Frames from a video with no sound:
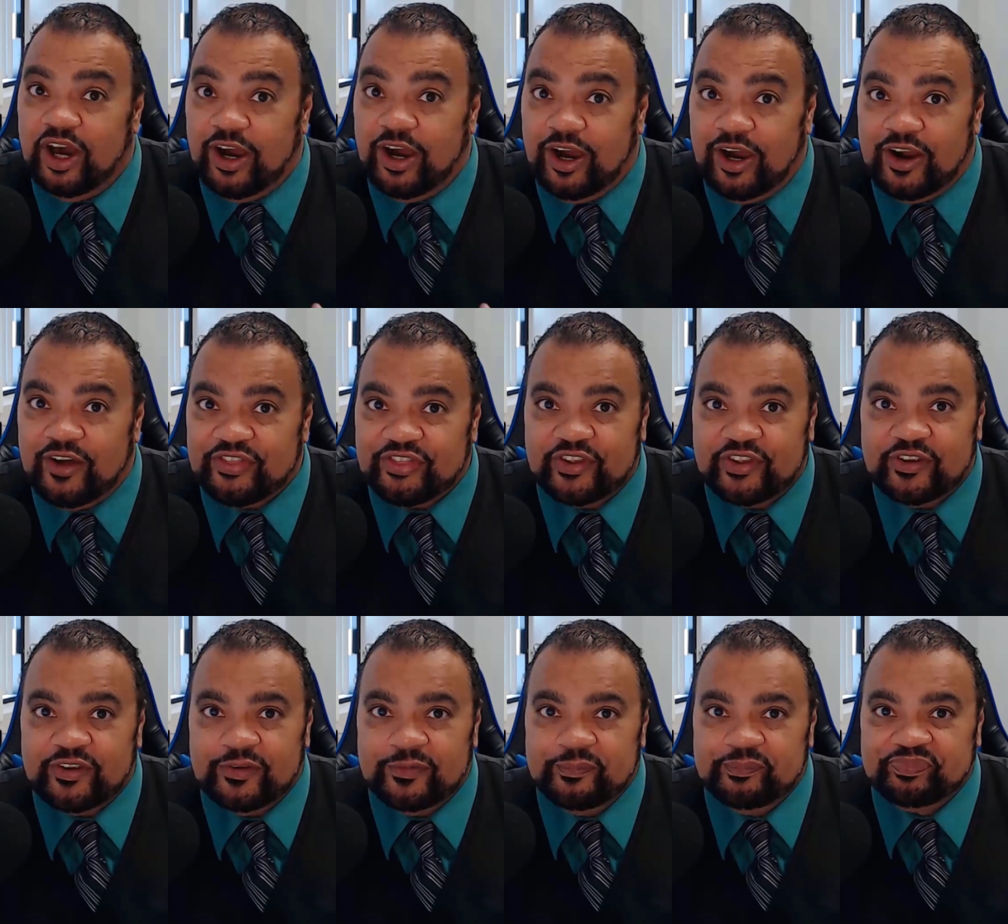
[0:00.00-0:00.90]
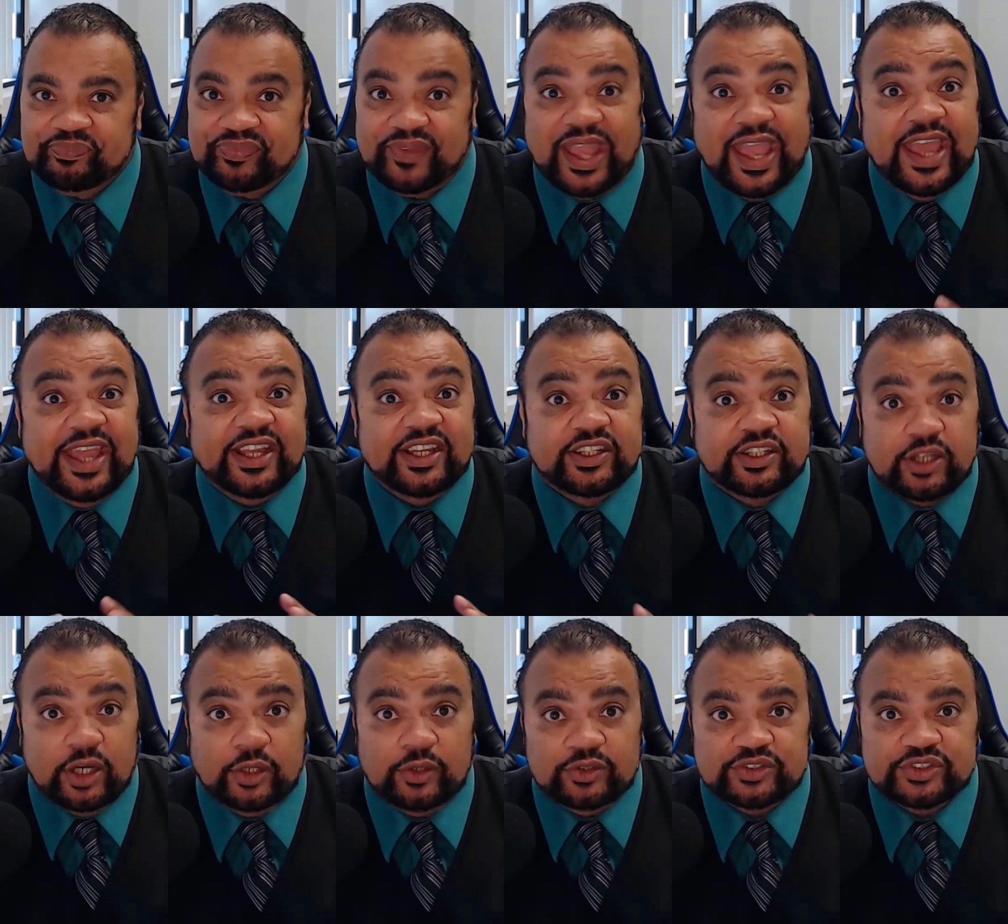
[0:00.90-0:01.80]
author, and
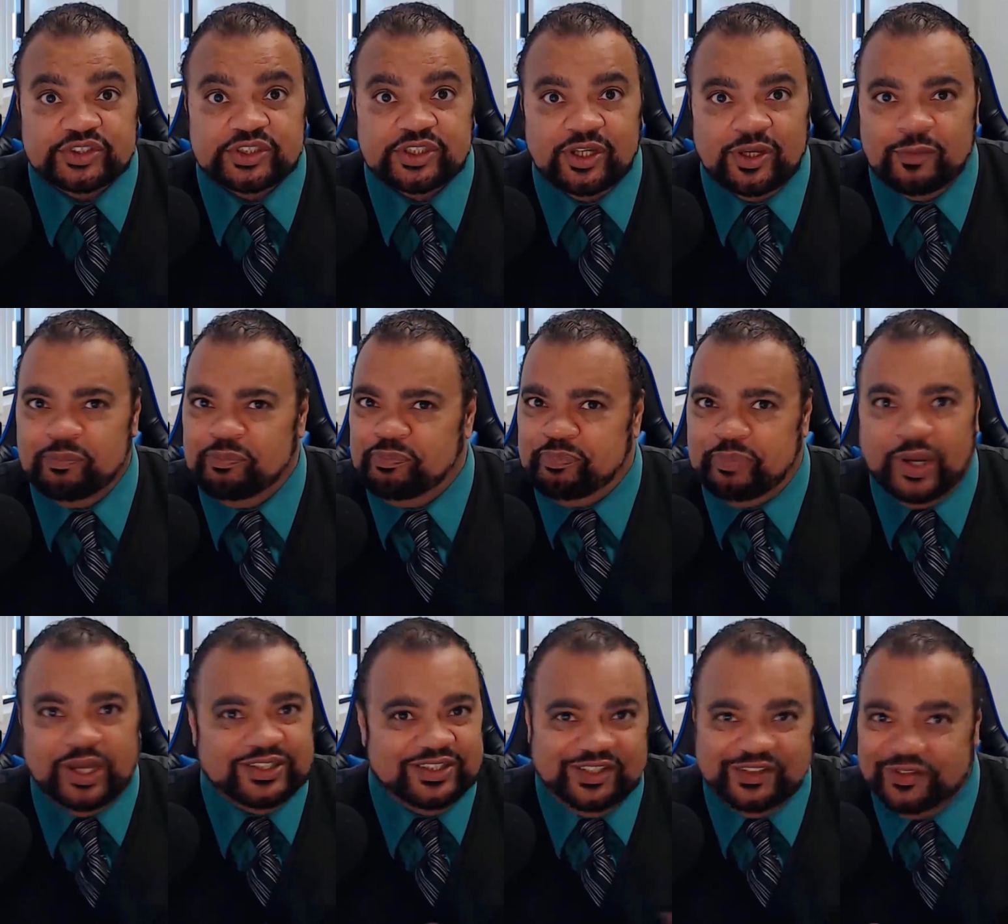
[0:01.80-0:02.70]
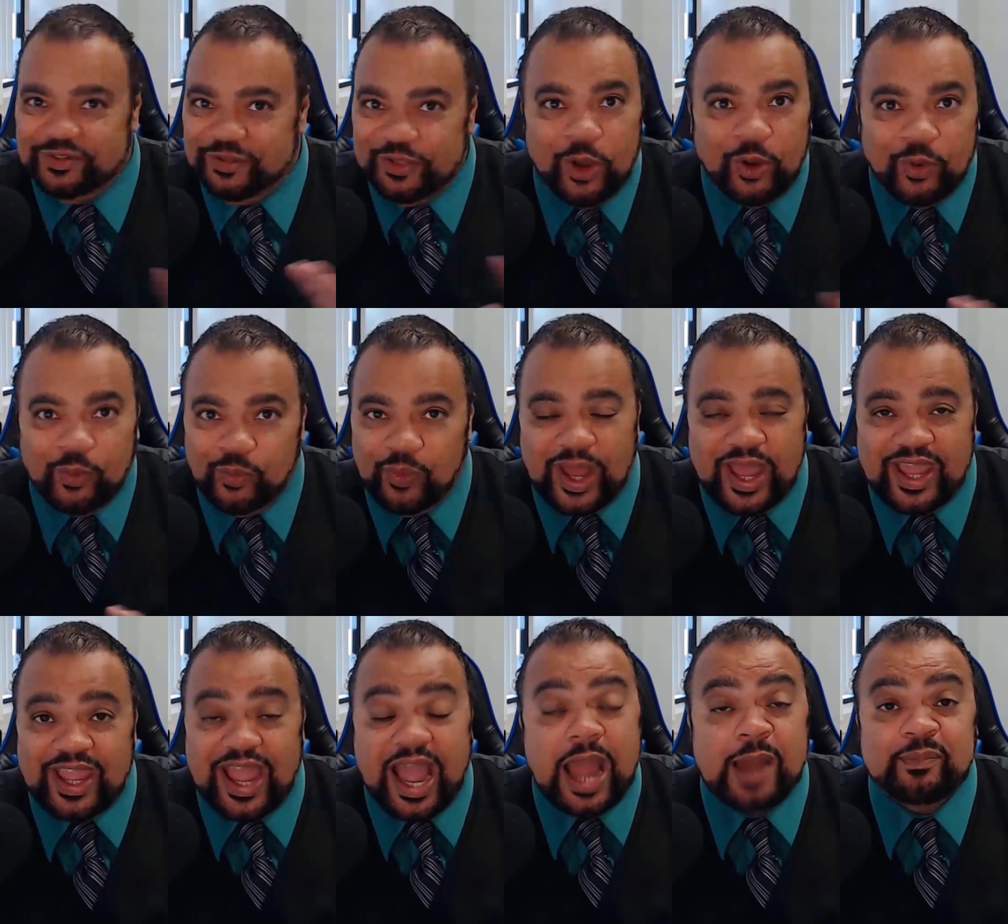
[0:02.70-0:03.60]
coach, but in no
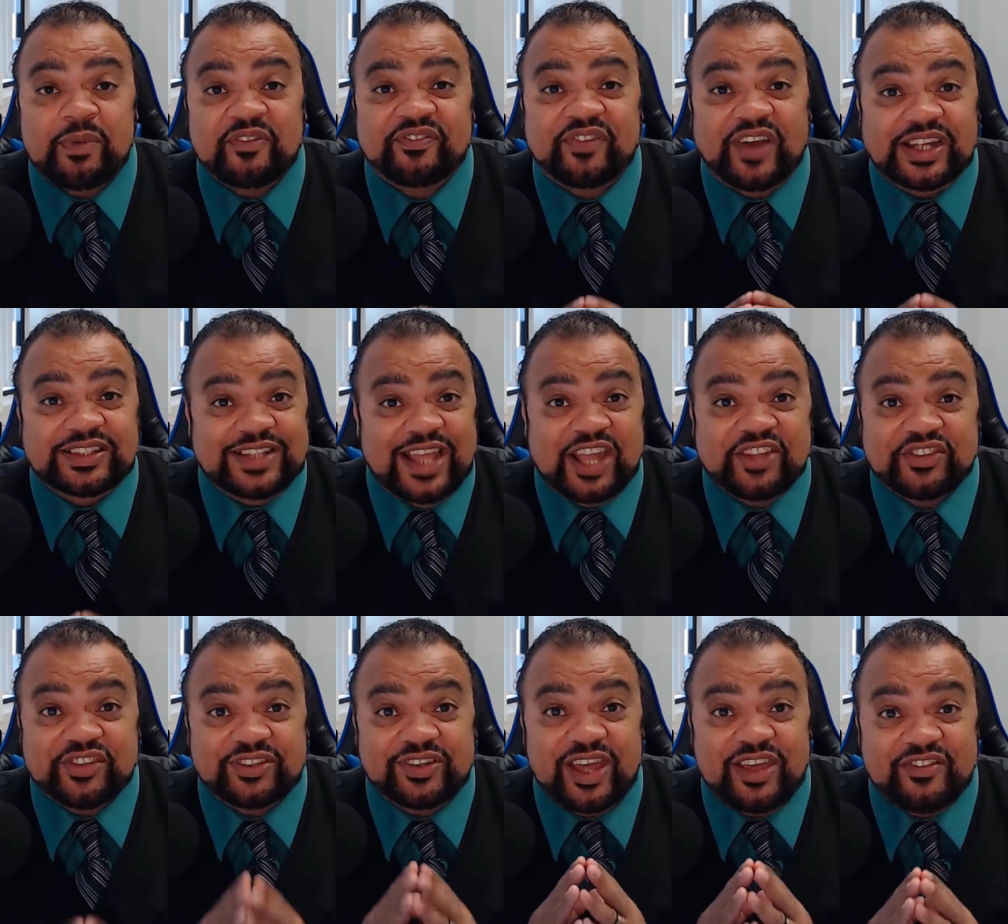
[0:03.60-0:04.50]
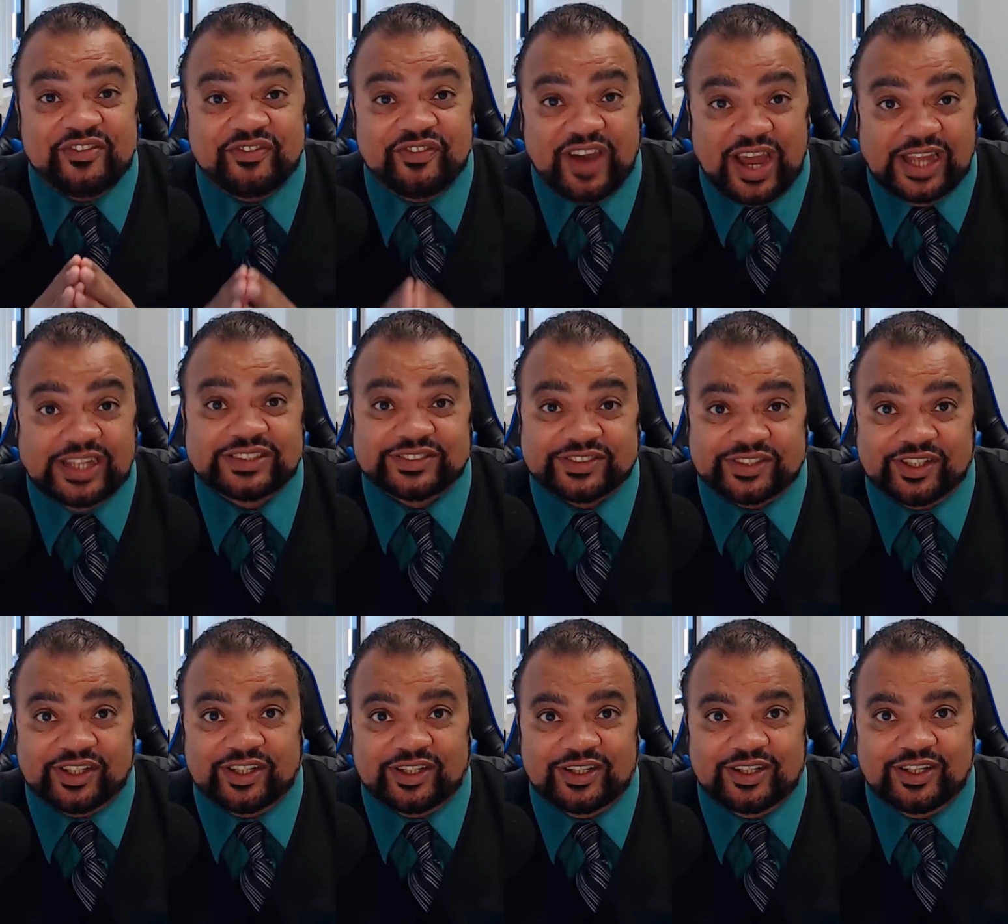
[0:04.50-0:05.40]
way I'm a financial
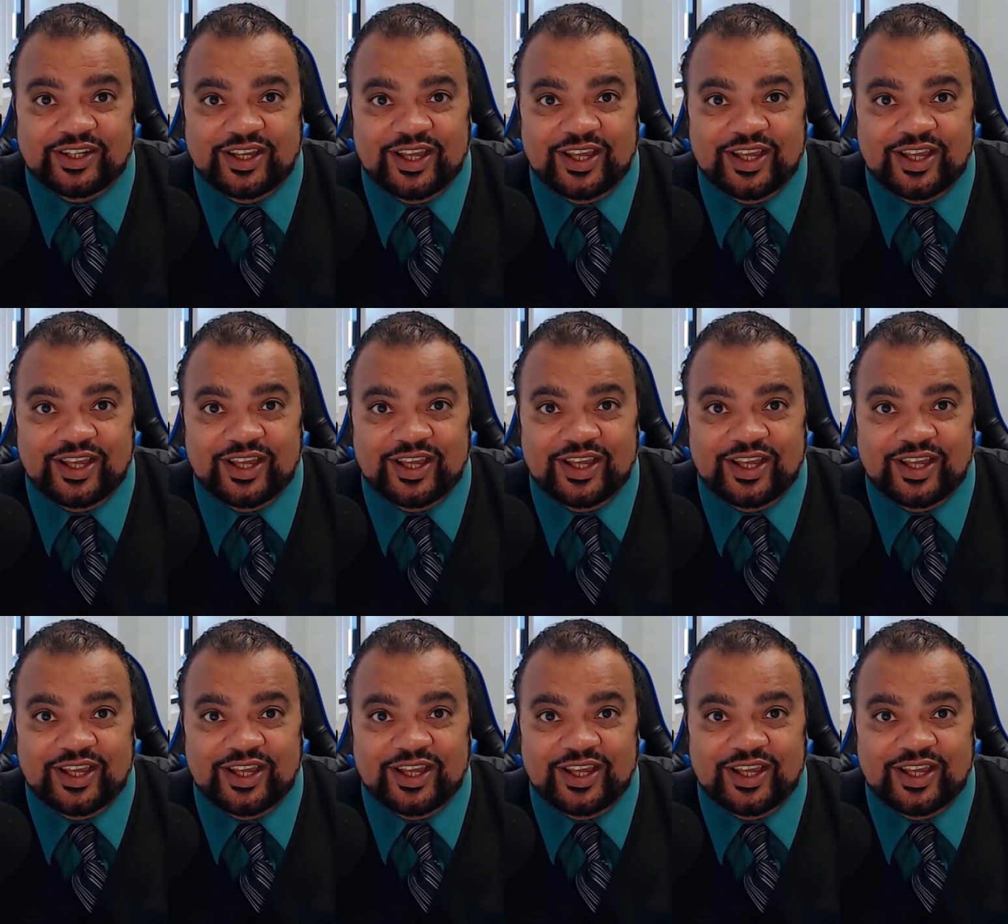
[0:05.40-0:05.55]
advisor.